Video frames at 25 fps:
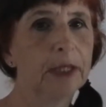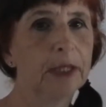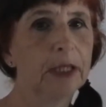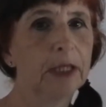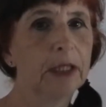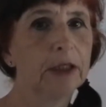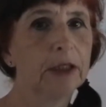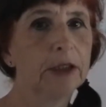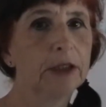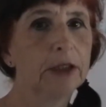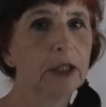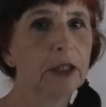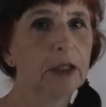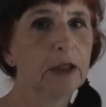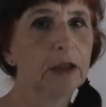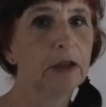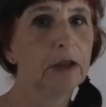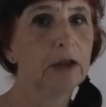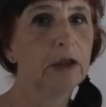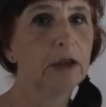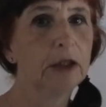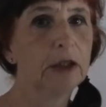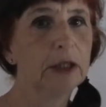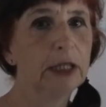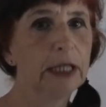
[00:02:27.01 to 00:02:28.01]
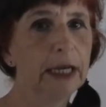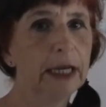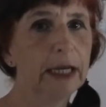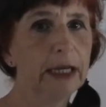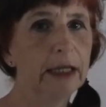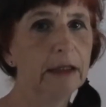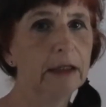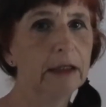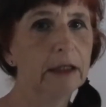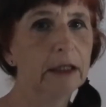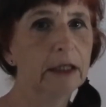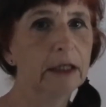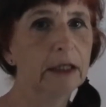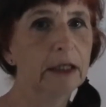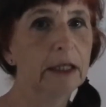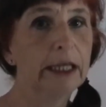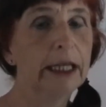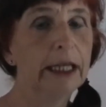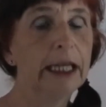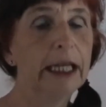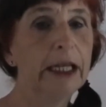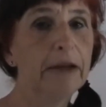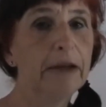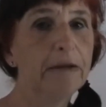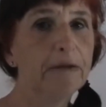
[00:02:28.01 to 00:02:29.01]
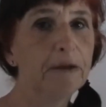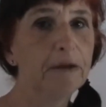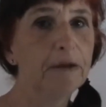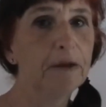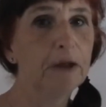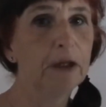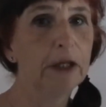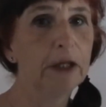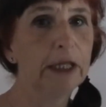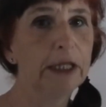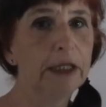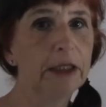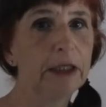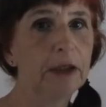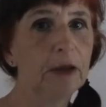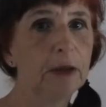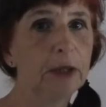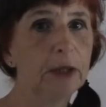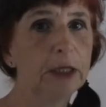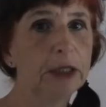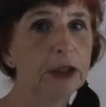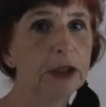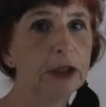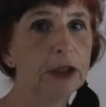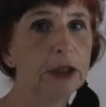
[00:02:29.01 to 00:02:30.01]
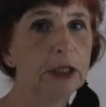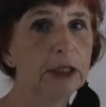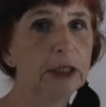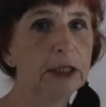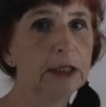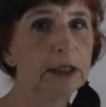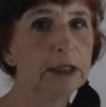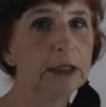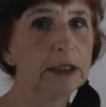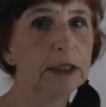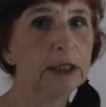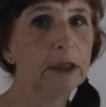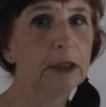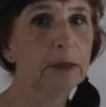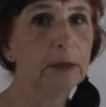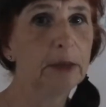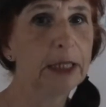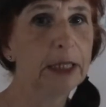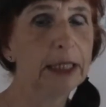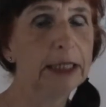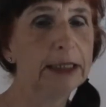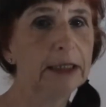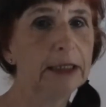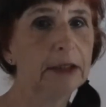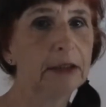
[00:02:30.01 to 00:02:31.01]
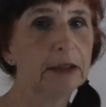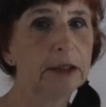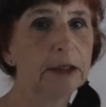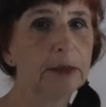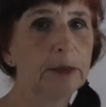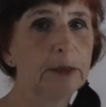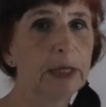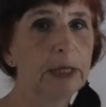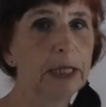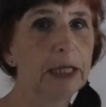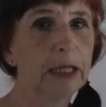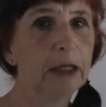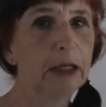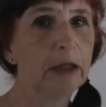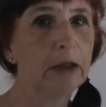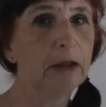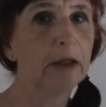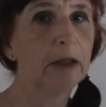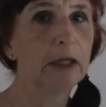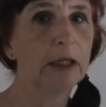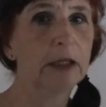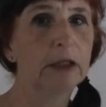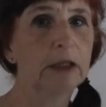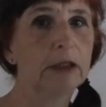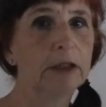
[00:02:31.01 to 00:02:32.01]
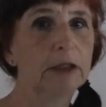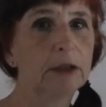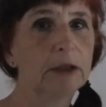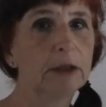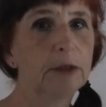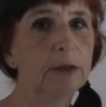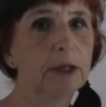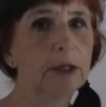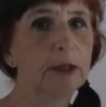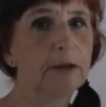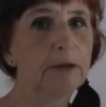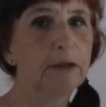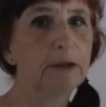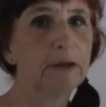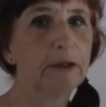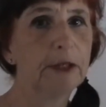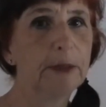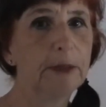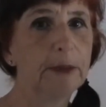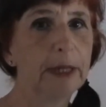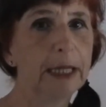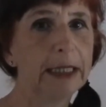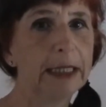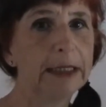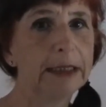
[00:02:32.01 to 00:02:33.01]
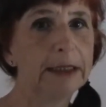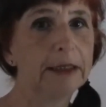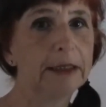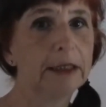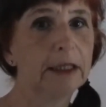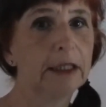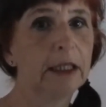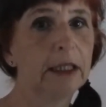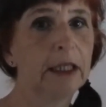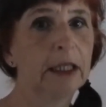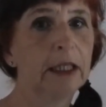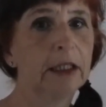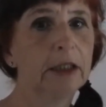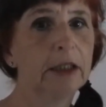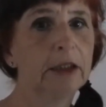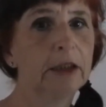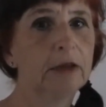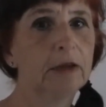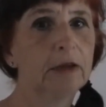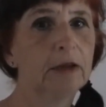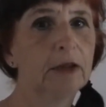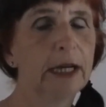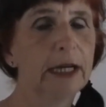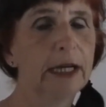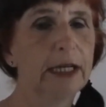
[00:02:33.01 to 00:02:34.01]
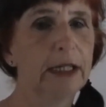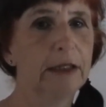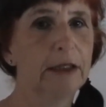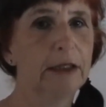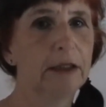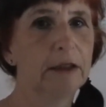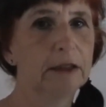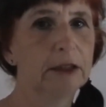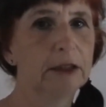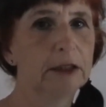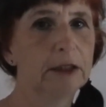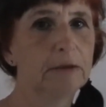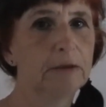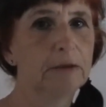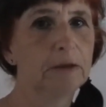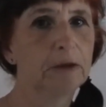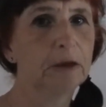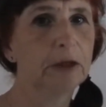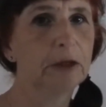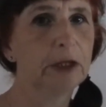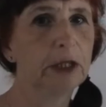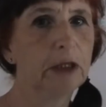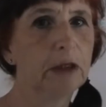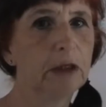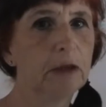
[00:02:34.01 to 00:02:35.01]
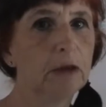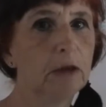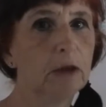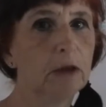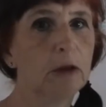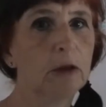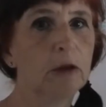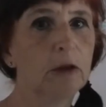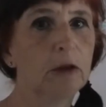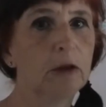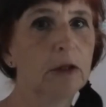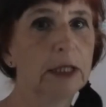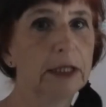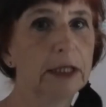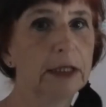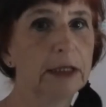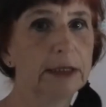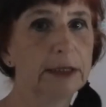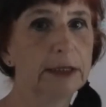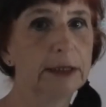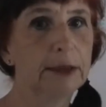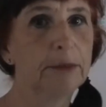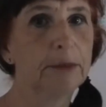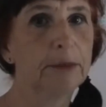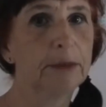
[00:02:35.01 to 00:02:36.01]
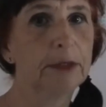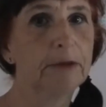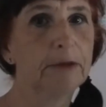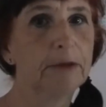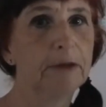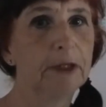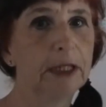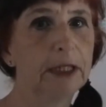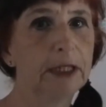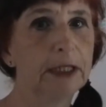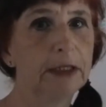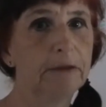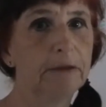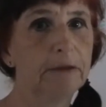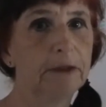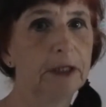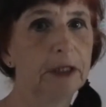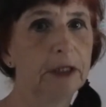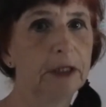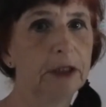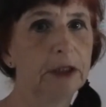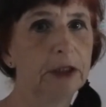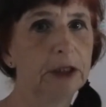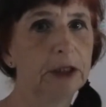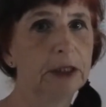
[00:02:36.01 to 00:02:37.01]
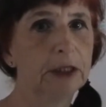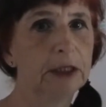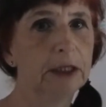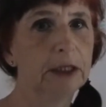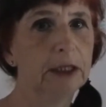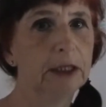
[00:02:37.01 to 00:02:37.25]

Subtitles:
So good luck. If you've got any questions, please ask below and I'll do my very best to write an answer for you or a simplified version.